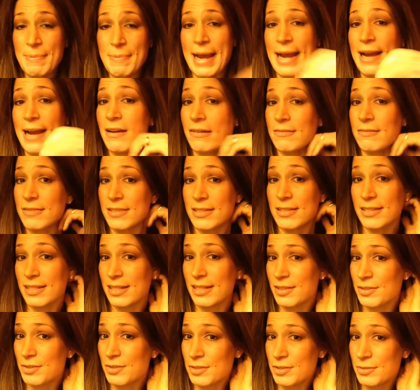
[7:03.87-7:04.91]
pounds
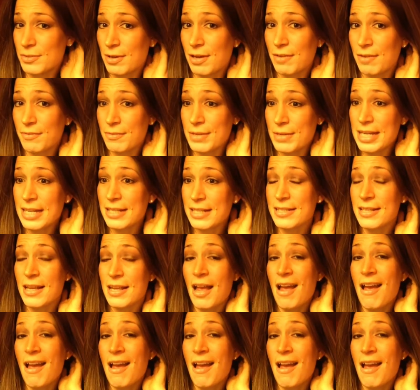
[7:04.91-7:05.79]
in those 12 weeks.